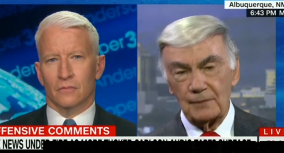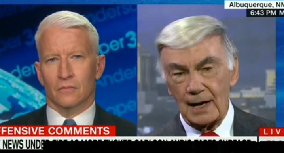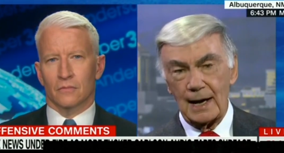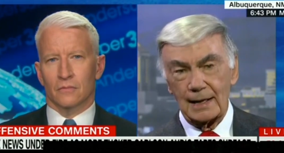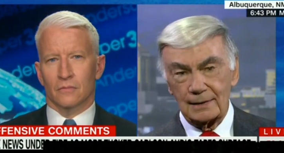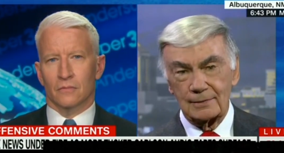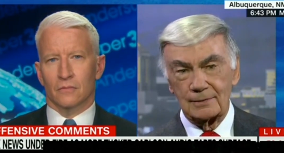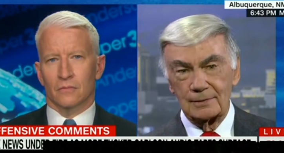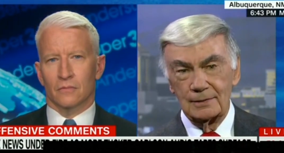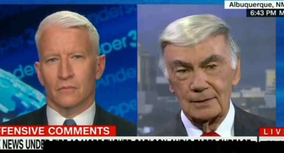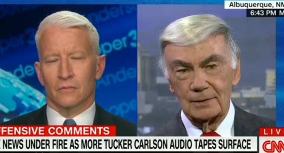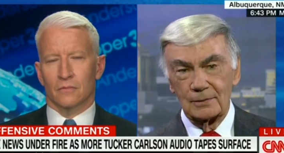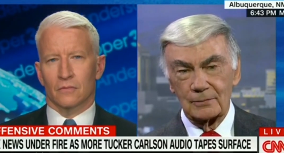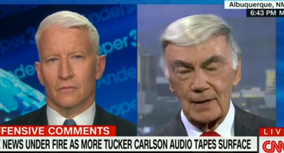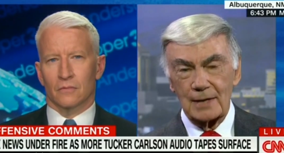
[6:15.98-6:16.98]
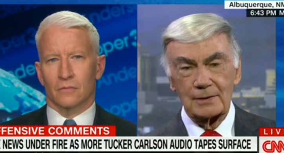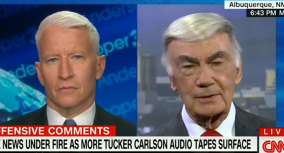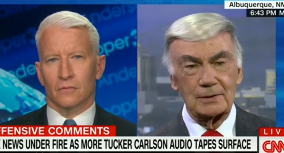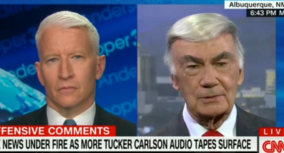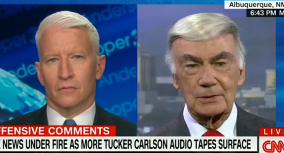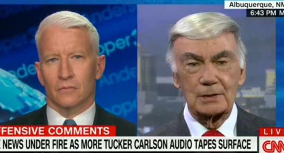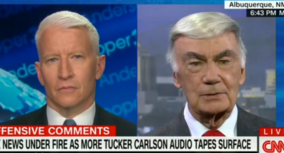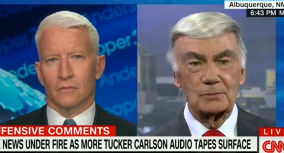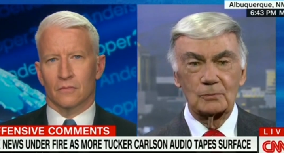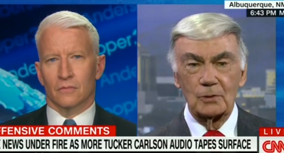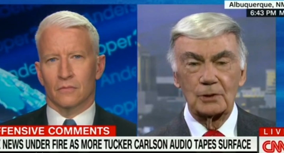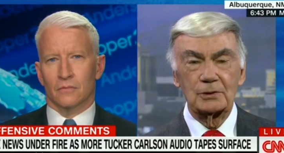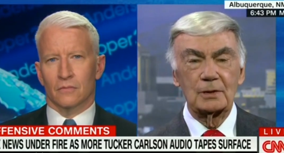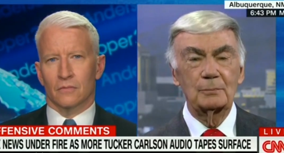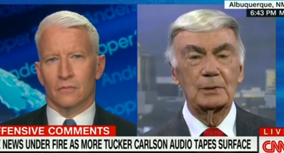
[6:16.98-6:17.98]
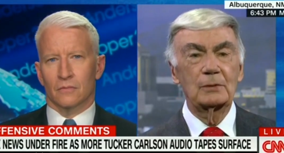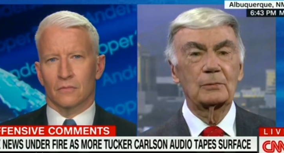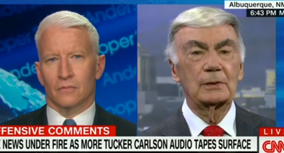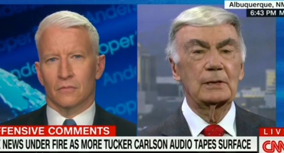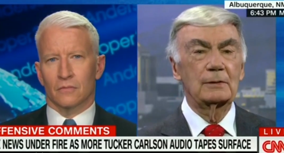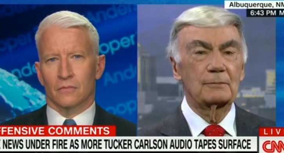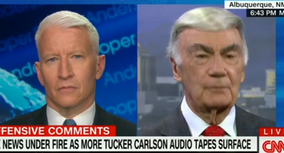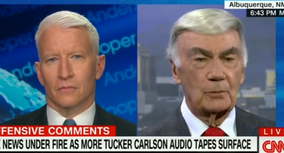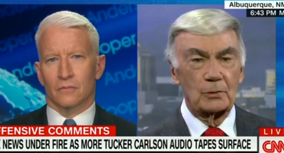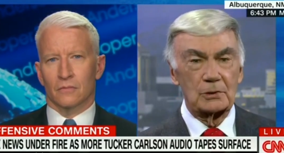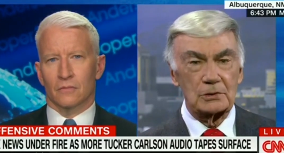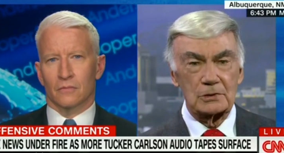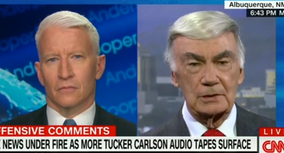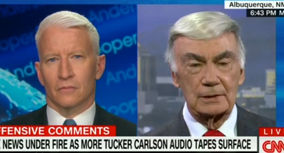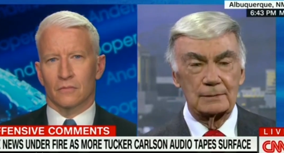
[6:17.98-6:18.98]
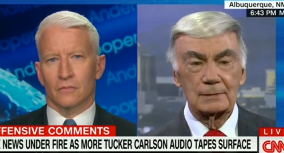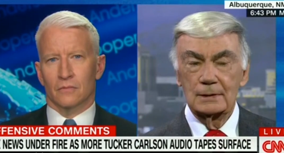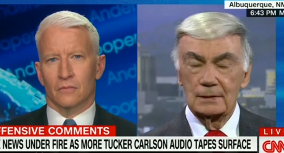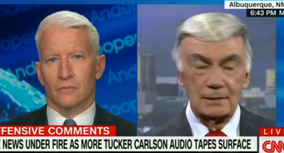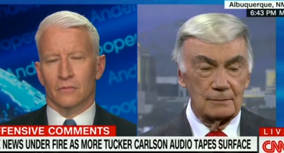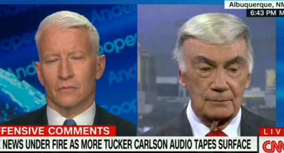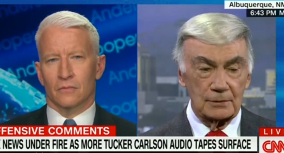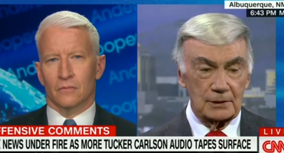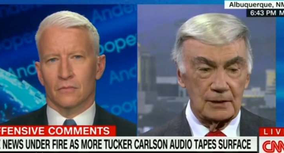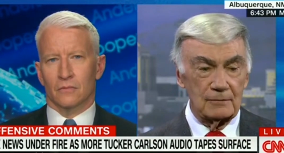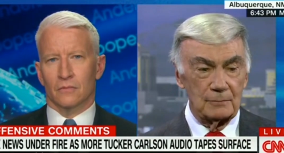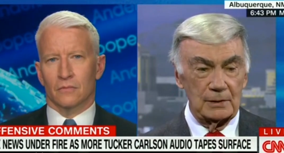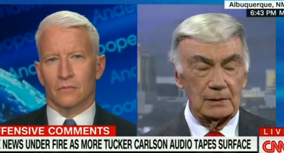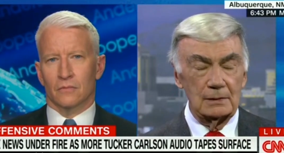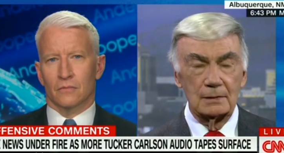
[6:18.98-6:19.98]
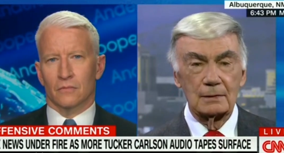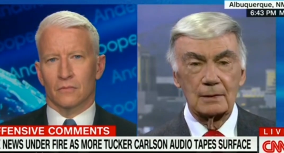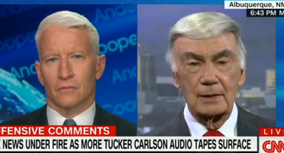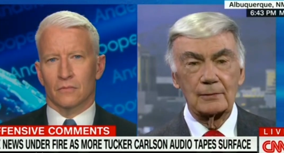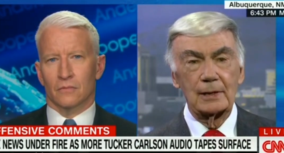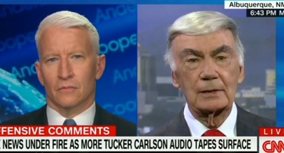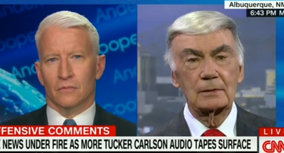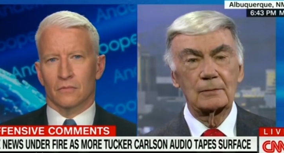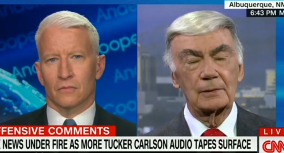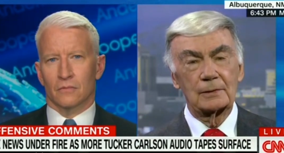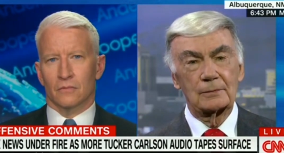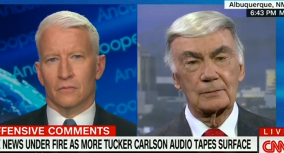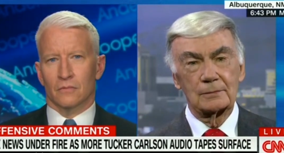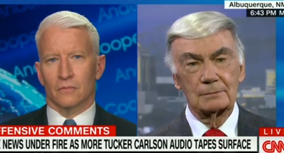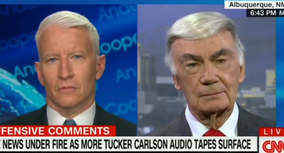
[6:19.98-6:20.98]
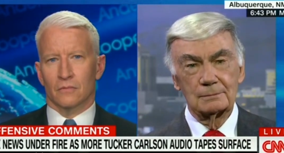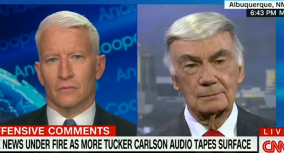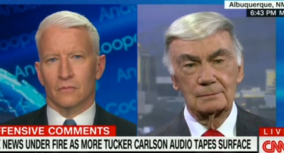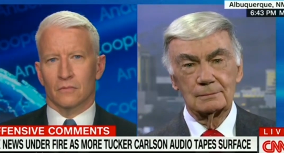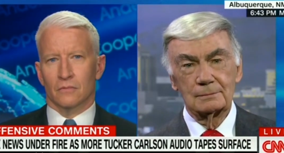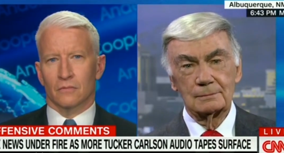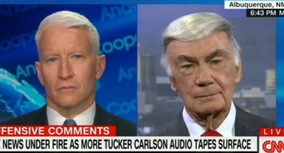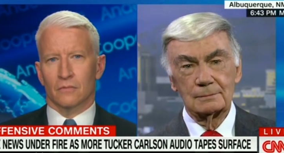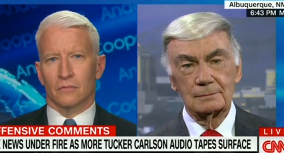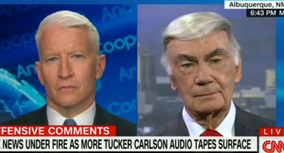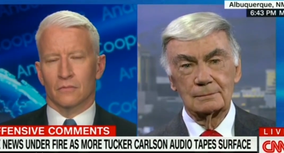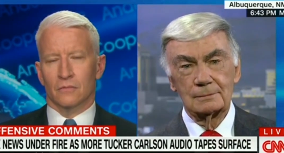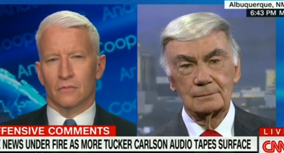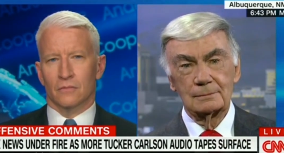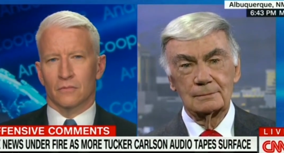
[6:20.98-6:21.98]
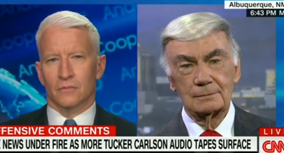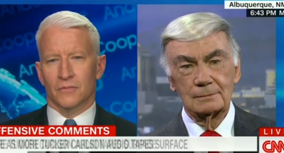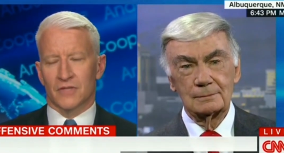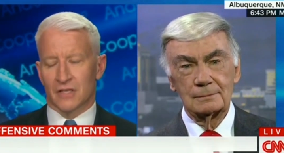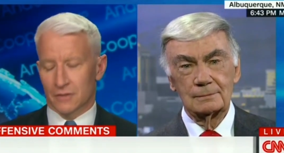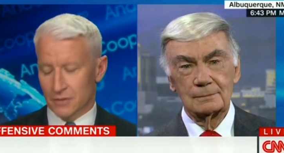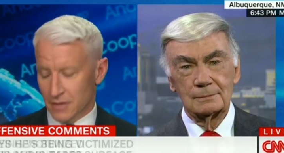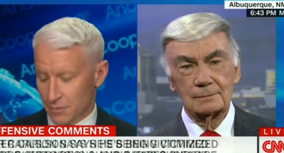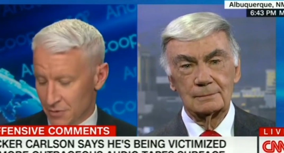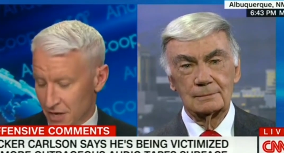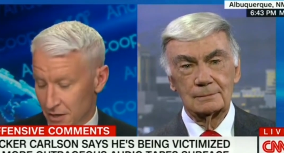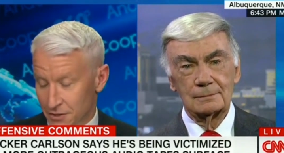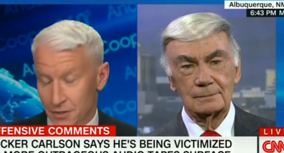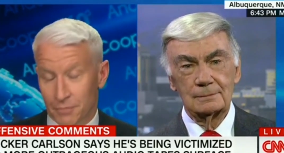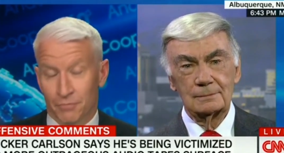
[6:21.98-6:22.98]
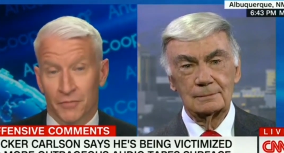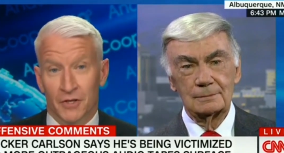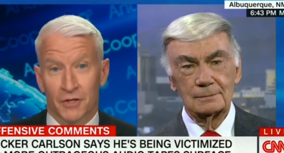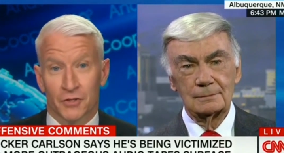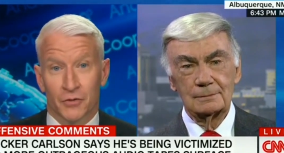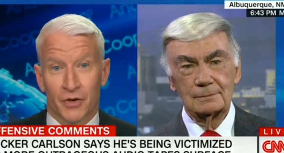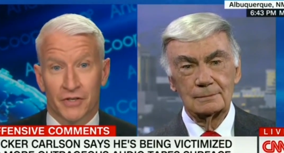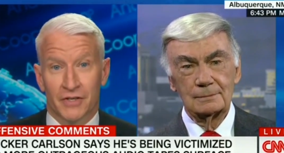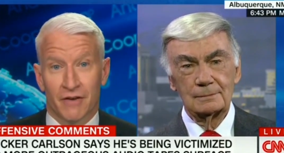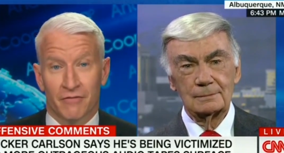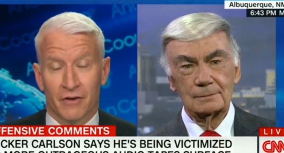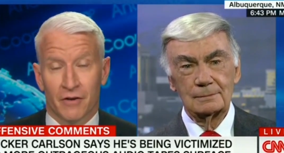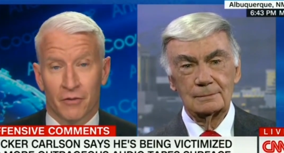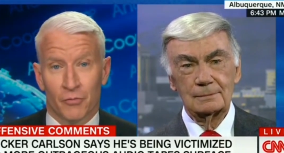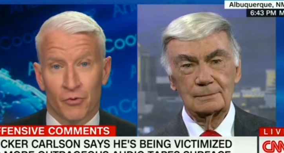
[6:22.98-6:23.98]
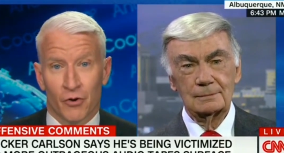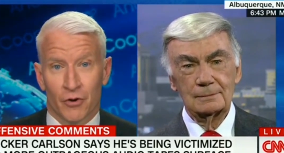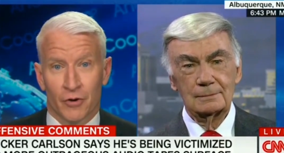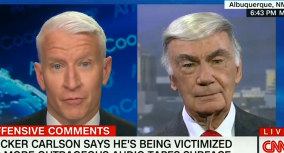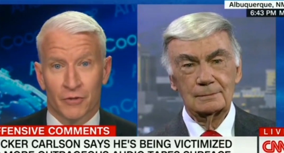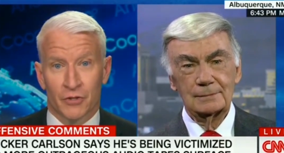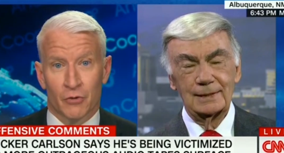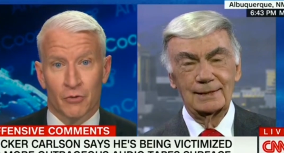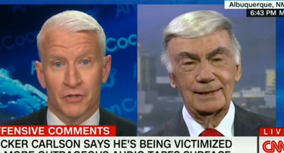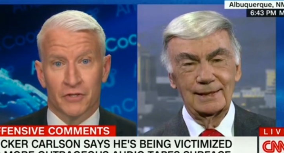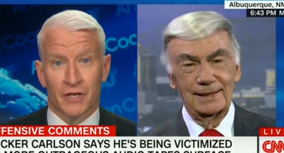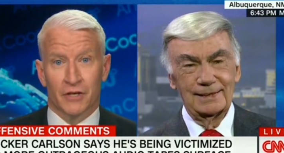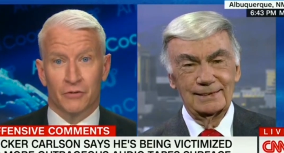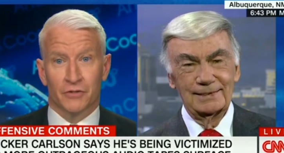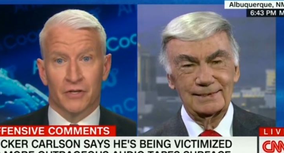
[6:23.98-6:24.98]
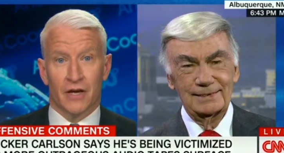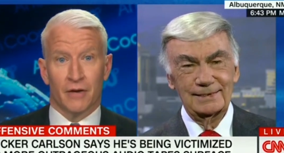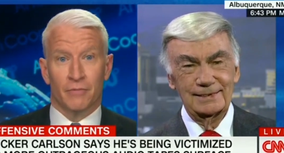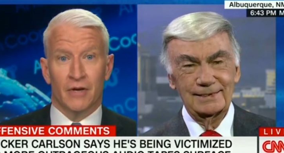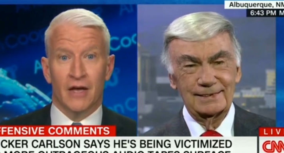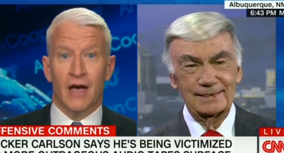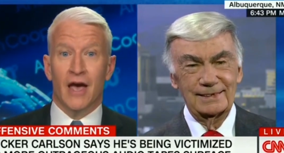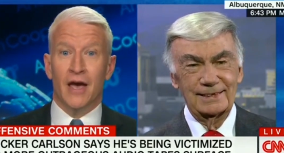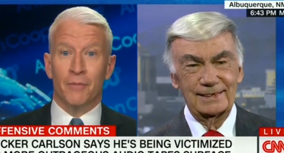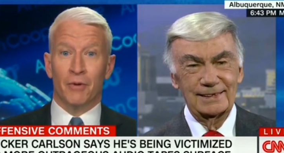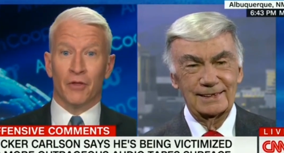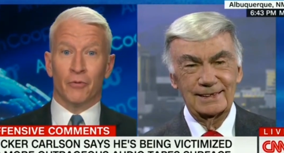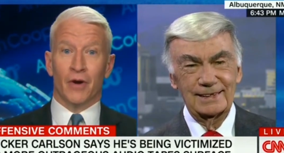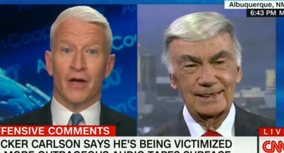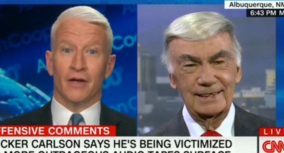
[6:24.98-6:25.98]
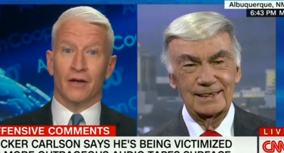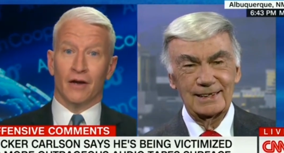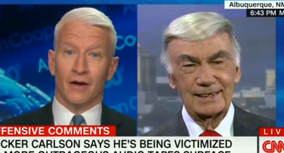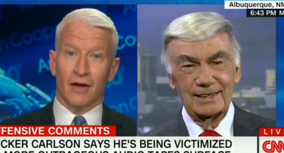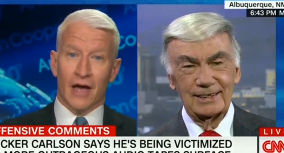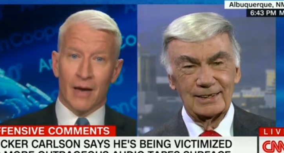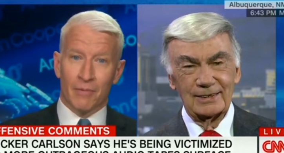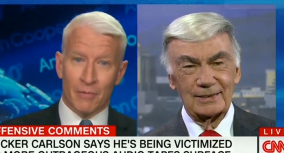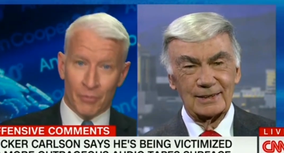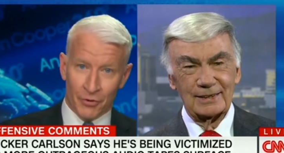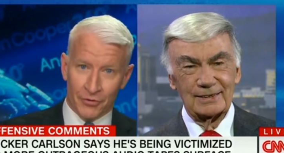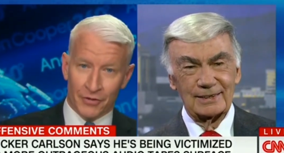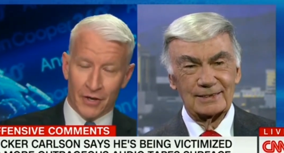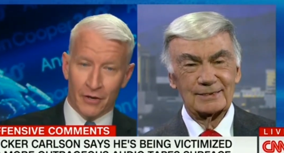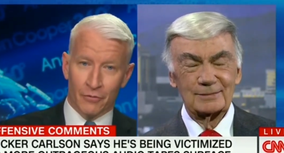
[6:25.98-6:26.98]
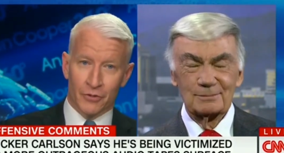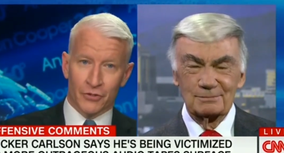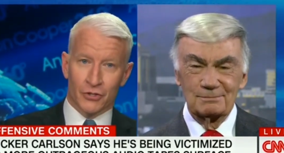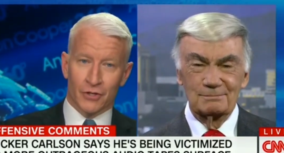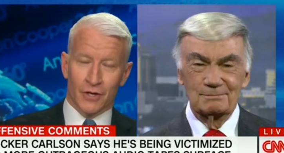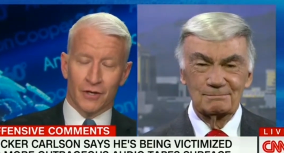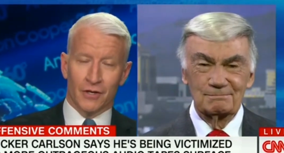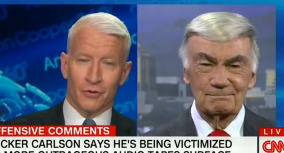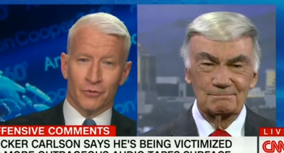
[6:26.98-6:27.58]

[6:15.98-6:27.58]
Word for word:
Speaker 1: the facts rather than just want to be reinforced in, forgive me, their ignorance.
Speaker 2: Mm. Sam Donaldson, it's great to have you on the program, as always. Thank you, Sam. And, by the way, uh, happy birthday, which